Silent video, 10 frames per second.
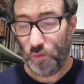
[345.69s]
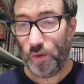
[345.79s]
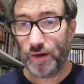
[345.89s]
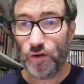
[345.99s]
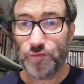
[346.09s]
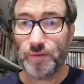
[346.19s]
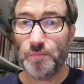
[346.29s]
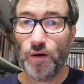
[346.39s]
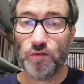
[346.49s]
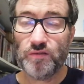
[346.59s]
one of the
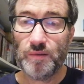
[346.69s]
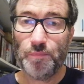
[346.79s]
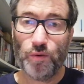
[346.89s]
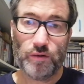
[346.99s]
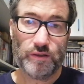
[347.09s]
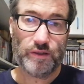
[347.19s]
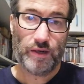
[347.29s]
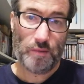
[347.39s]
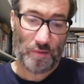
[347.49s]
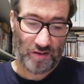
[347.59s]
most important
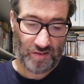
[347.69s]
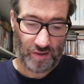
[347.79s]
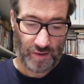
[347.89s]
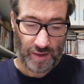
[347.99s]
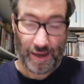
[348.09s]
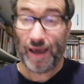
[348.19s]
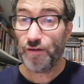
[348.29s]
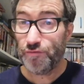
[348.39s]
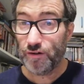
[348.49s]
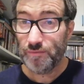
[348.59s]
animation
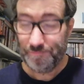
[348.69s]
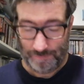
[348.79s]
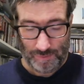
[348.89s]
ever.